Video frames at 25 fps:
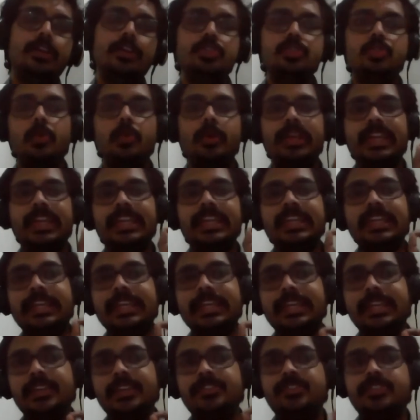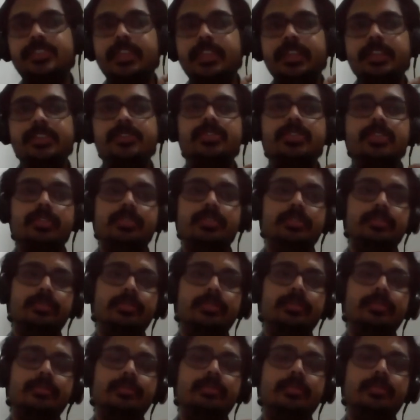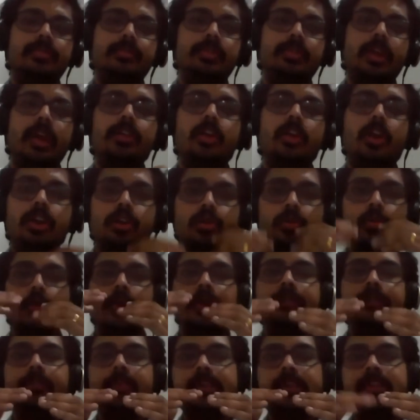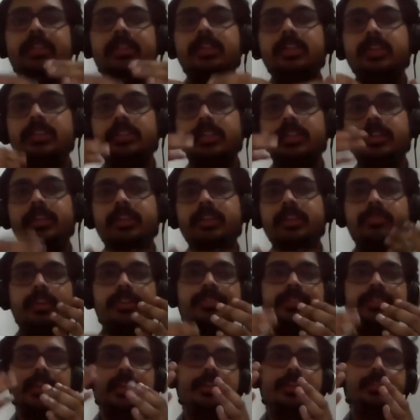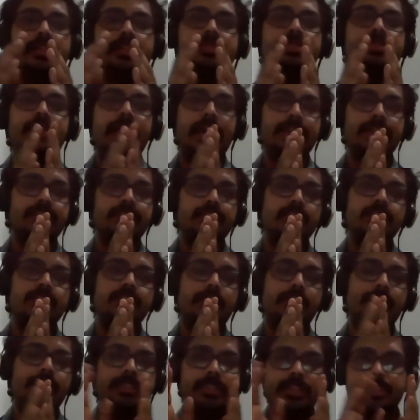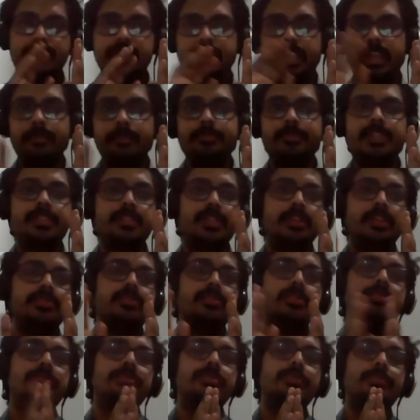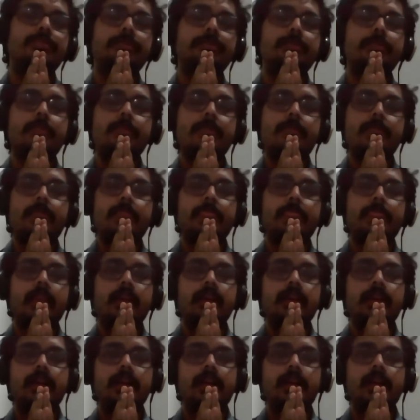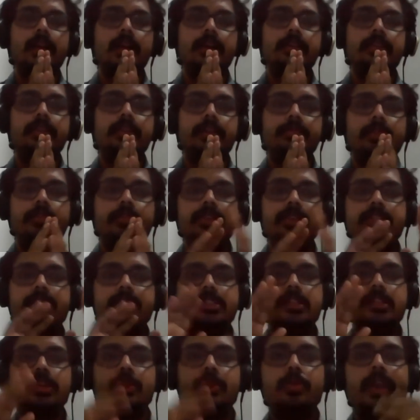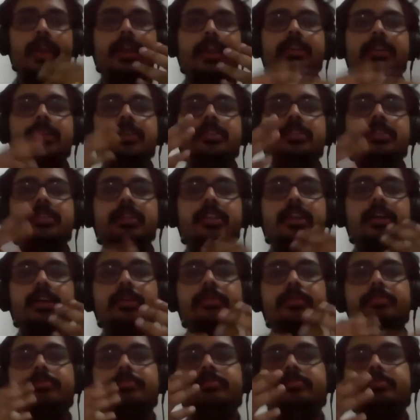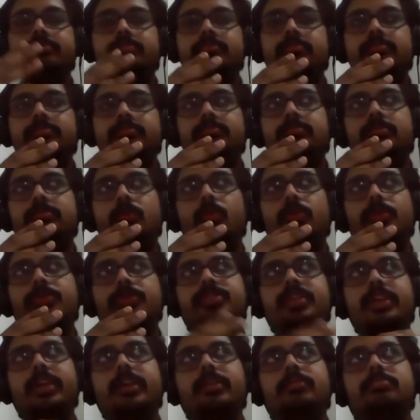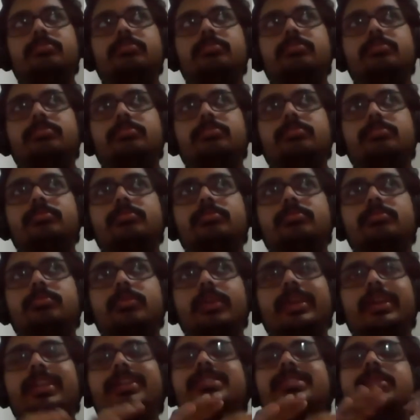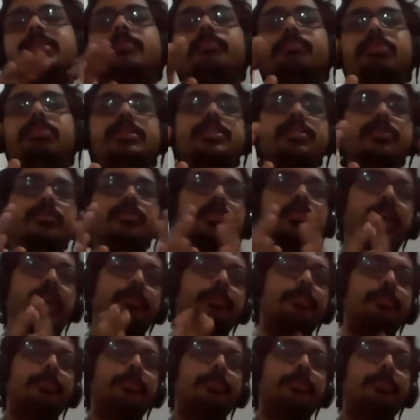So in each season, we are not going with the different seasons as such. I will just name the seasons, then we will just look at that in a, what do you say, in a simplest way.